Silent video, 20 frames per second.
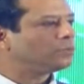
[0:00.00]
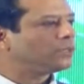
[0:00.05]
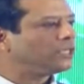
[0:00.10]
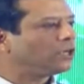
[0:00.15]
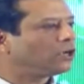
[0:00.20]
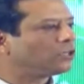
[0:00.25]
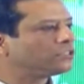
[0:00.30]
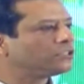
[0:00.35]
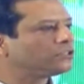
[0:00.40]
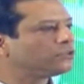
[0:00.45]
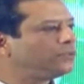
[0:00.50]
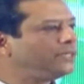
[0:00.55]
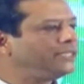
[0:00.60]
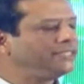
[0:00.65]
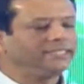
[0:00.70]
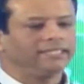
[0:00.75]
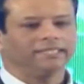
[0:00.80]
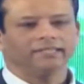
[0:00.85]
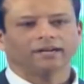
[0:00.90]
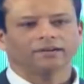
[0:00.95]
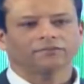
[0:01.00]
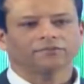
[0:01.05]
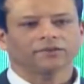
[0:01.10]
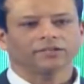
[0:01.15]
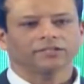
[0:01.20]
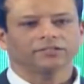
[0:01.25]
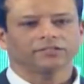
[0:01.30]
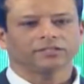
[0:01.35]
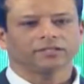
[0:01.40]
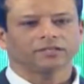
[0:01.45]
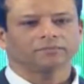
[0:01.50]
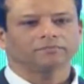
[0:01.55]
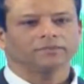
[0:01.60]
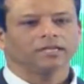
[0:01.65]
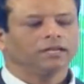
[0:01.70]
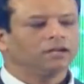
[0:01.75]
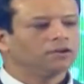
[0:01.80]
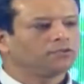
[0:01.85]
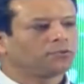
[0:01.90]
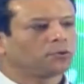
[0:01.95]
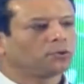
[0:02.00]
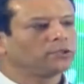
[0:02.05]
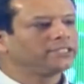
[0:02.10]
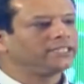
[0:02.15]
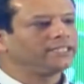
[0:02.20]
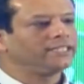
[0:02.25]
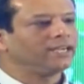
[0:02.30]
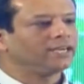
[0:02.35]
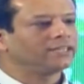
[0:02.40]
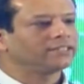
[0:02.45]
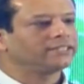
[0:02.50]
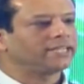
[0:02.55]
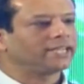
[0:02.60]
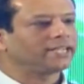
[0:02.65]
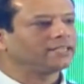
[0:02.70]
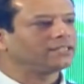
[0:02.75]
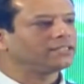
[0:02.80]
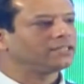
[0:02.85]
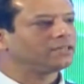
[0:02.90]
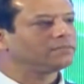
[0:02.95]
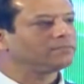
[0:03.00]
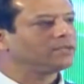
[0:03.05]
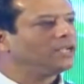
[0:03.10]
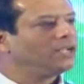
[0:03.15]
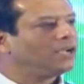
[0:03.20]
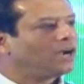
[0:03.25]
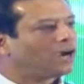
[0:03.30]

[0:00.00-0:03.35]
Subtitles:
We launched 3G in our first term, 4G in our second term.